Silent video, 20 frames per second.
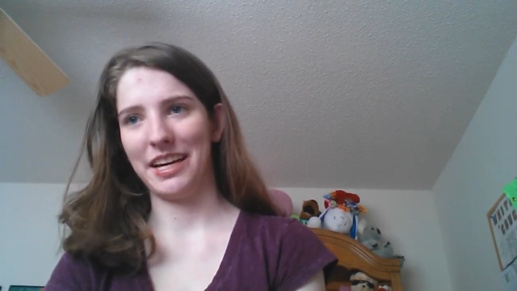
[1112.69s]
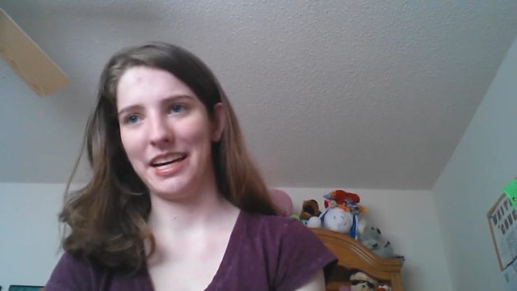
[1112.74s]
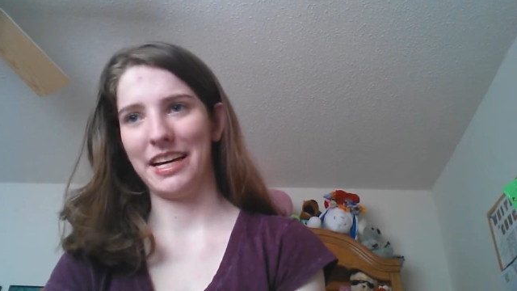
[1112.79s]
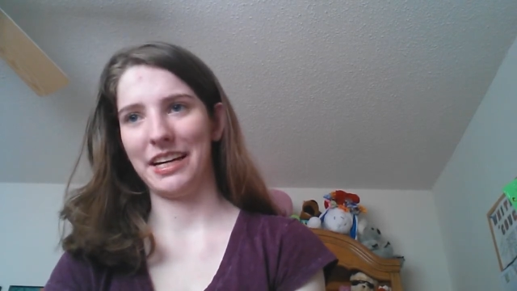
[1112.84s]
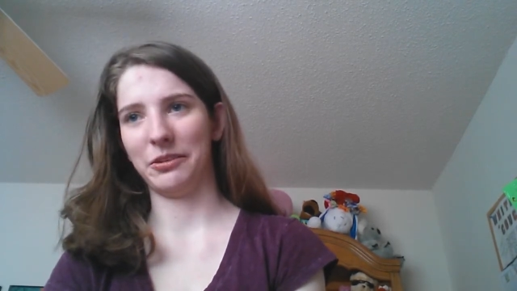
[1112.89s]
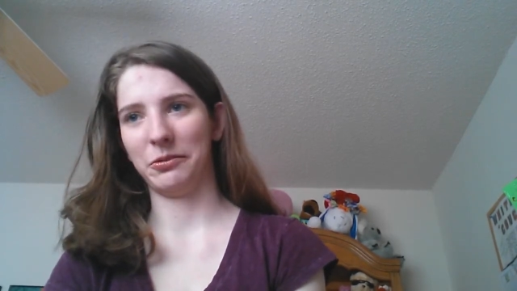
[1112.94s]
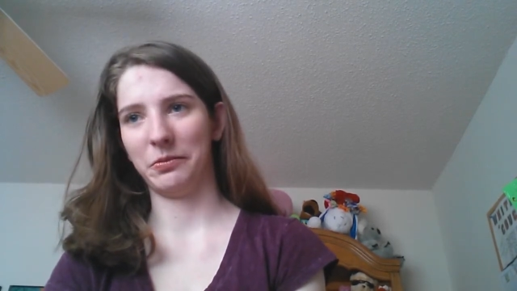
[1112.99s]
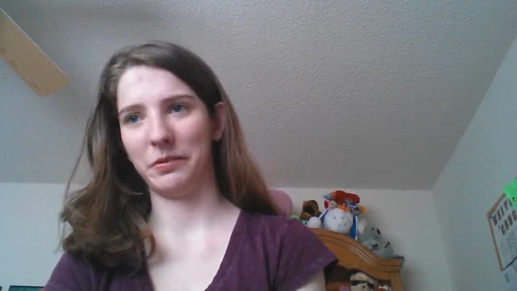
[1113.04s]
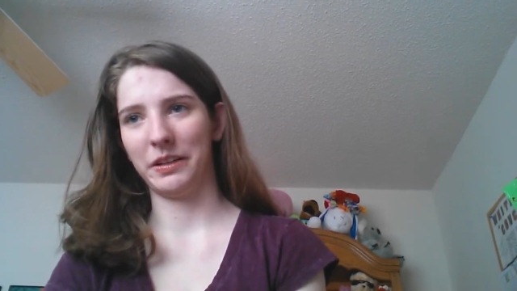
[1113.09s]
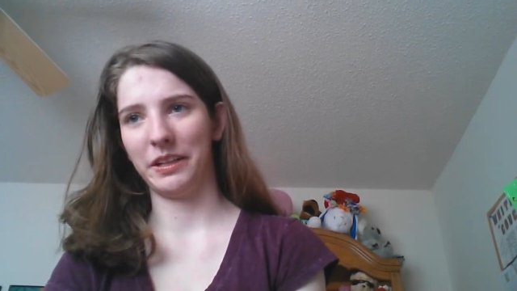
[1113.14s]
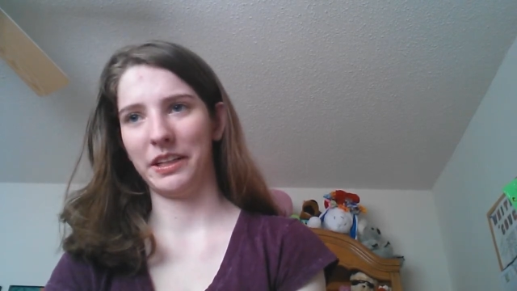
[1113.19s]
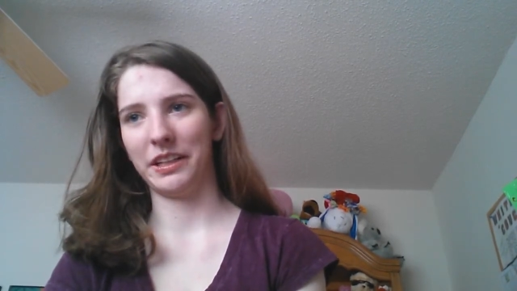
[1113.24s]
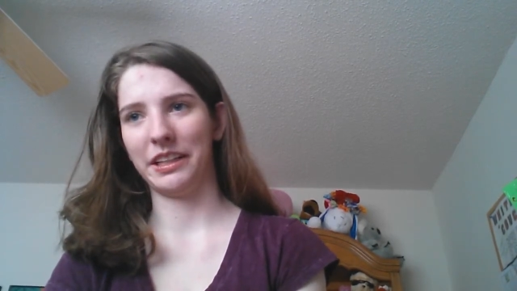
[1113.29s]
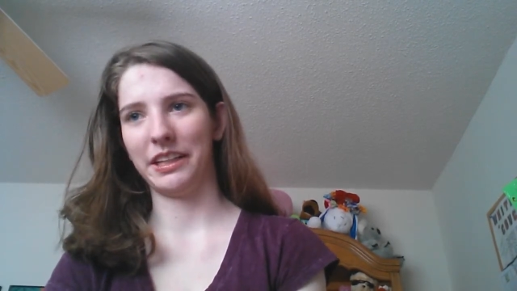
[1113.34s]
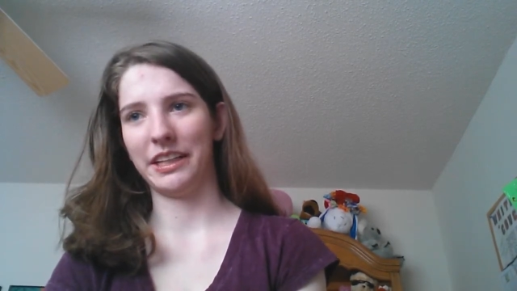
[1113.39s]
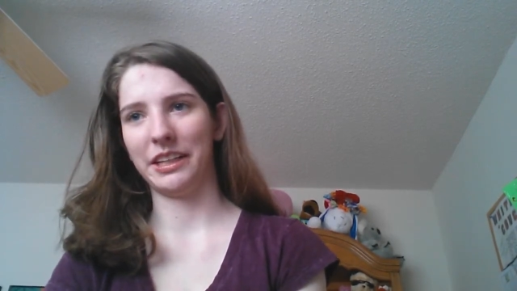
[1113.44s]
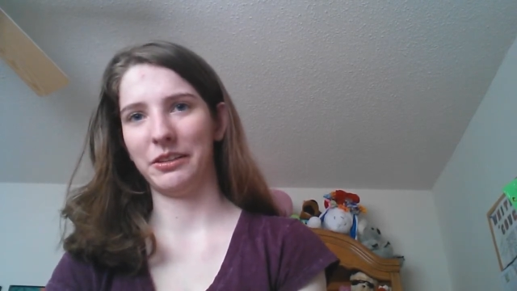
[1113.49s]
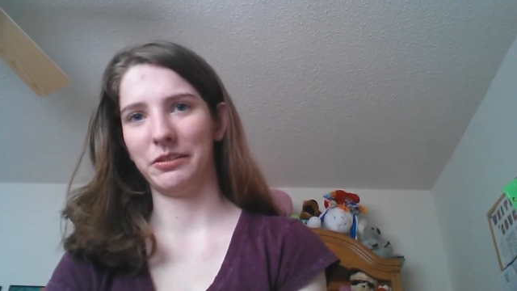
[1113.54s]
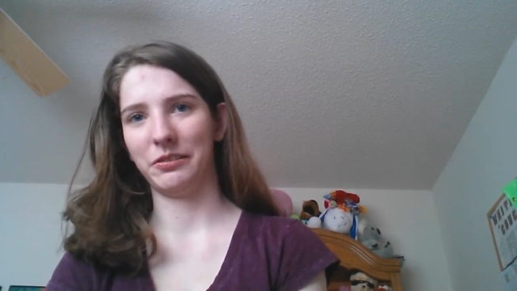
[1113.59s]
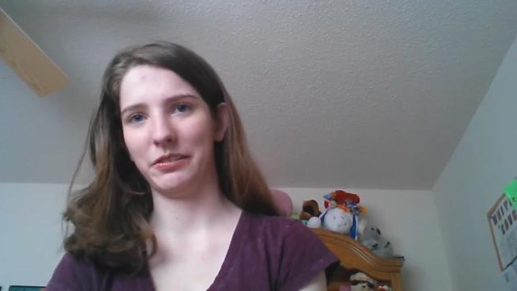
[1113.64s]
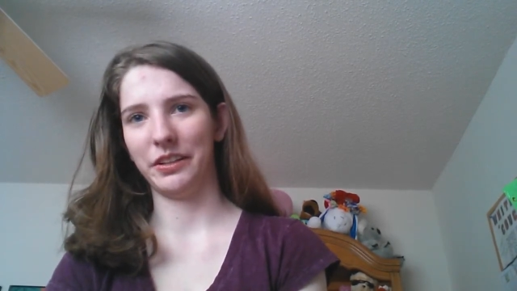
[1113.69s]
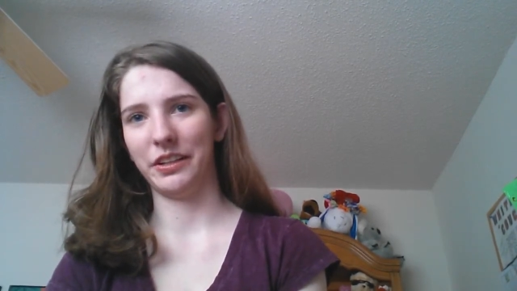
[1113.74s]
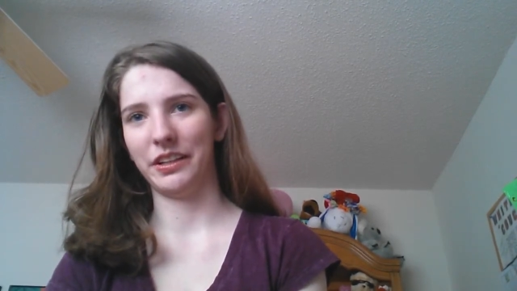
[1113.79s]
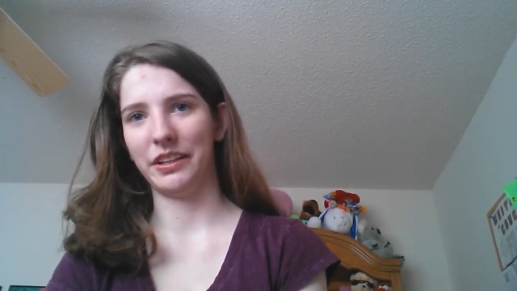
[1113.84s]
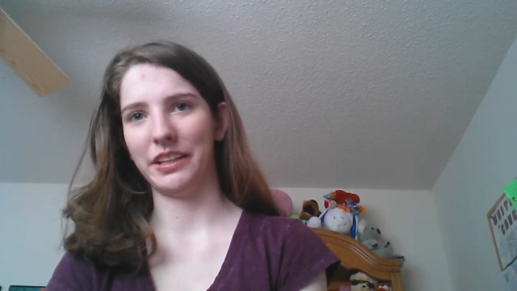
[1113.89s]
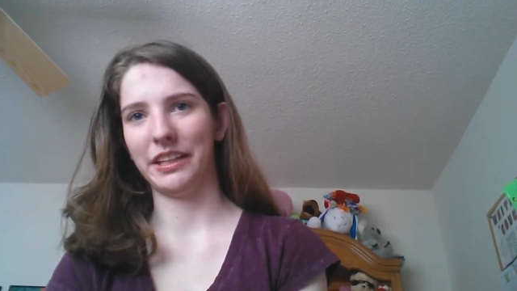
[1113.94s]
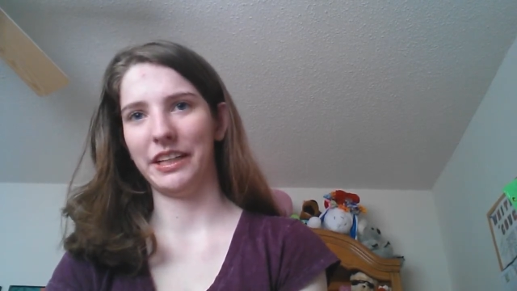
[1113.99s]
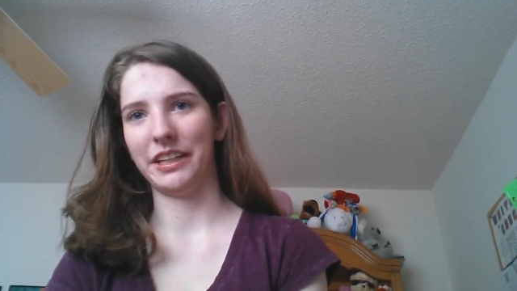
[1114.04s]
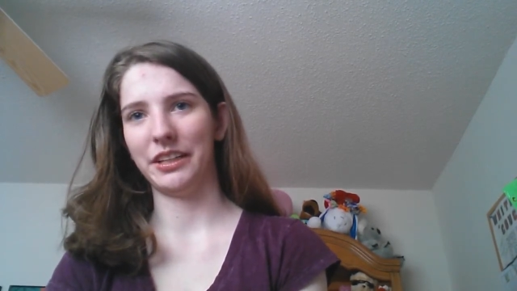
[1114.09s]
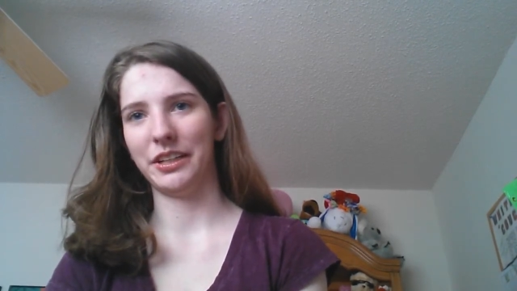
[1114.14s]
I really,
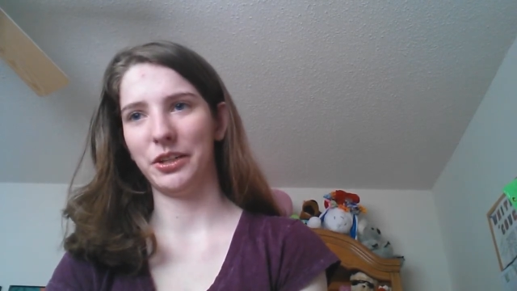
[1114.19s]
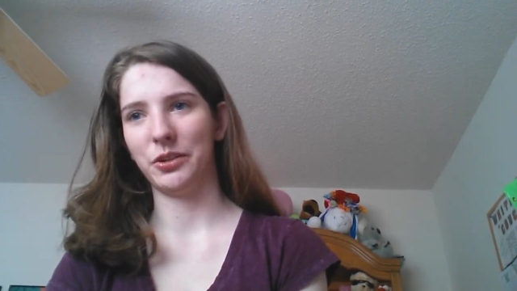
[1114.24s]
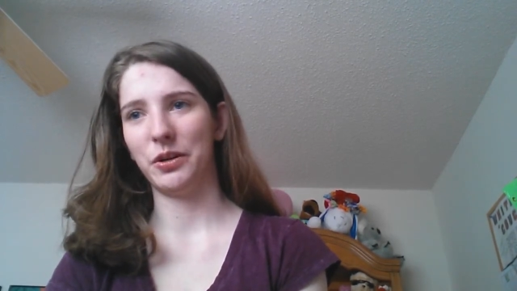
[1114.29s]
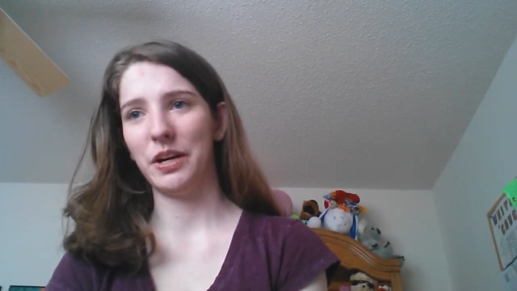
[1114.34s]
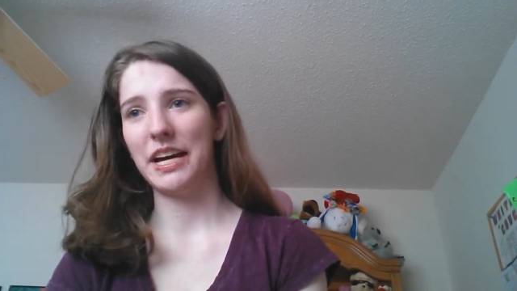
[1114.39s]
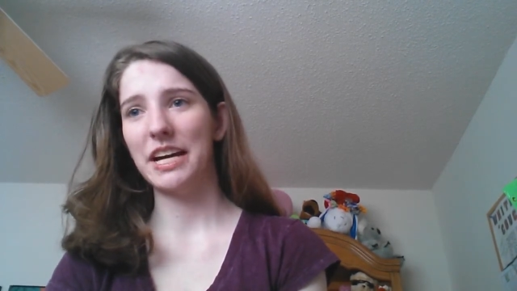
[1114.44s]
really do.